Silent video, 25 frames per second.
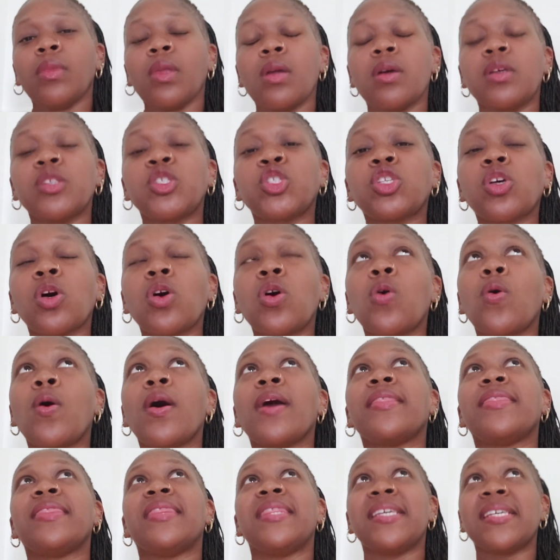
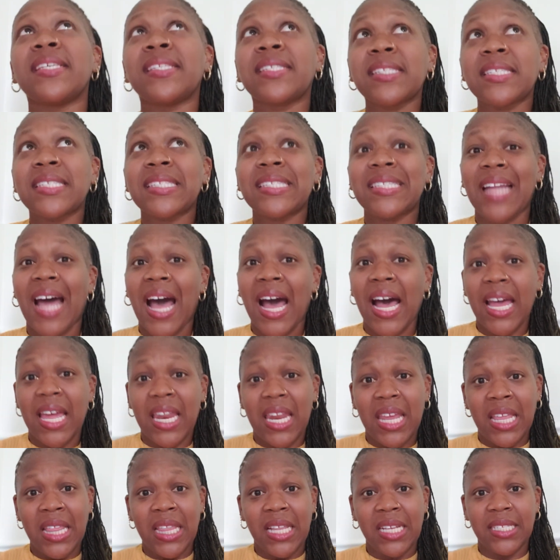So this is
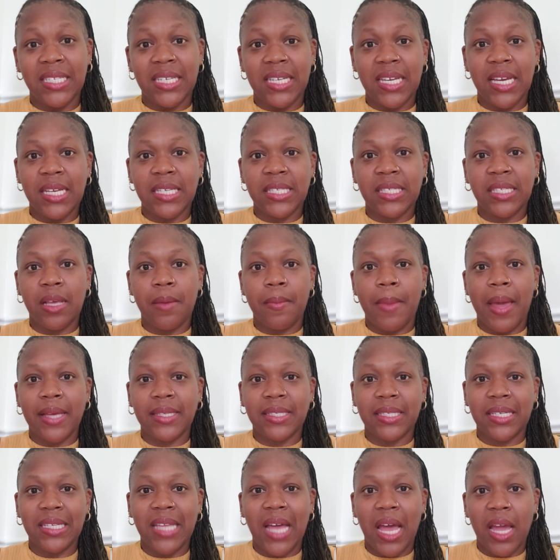not in the DSM
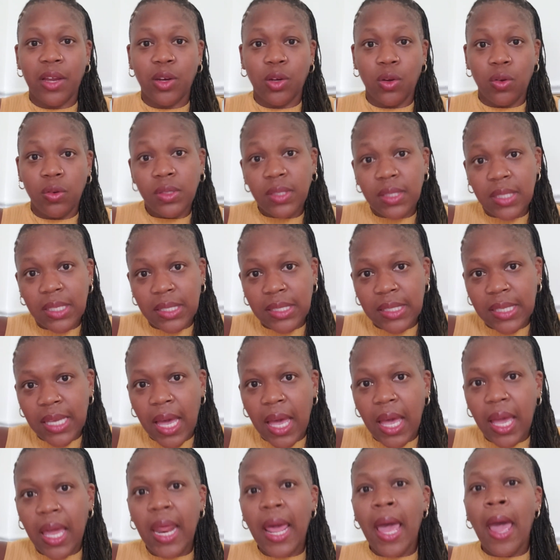as a diagnosis
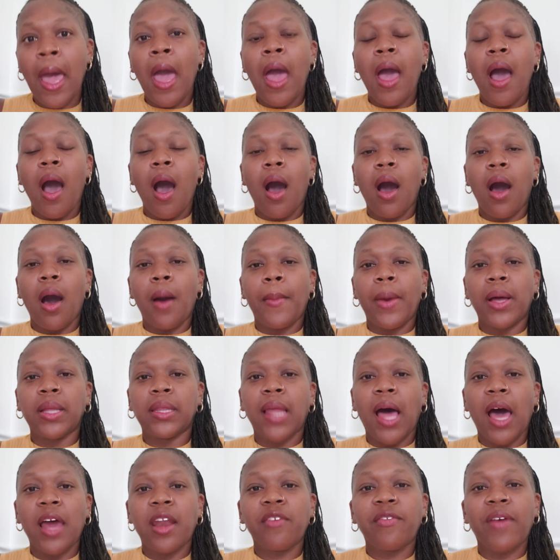yet. A
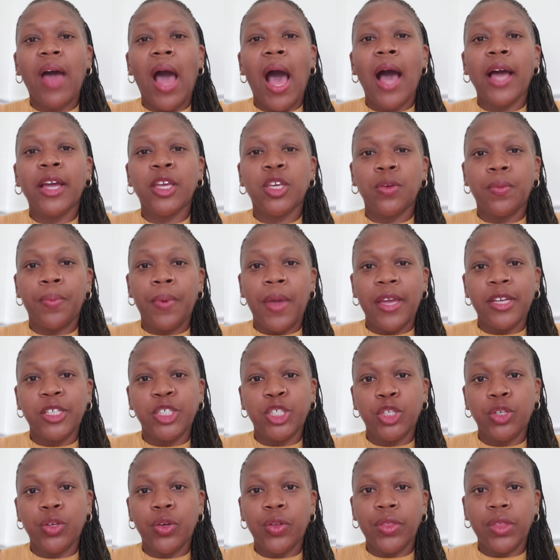lot of
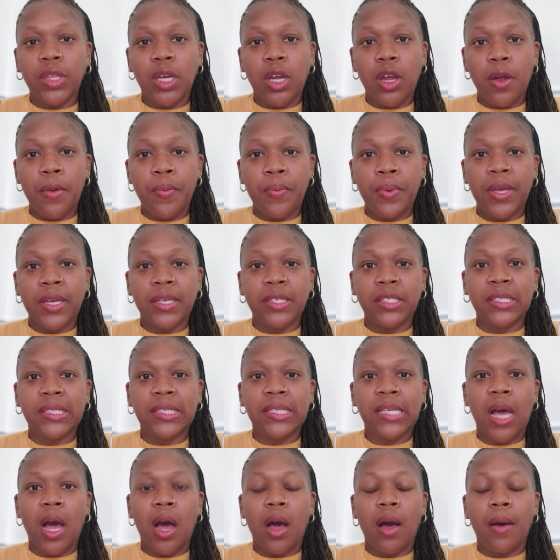occupational therapists
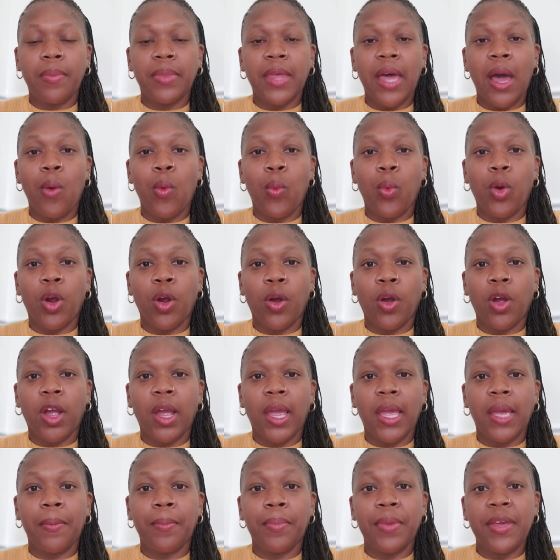that work in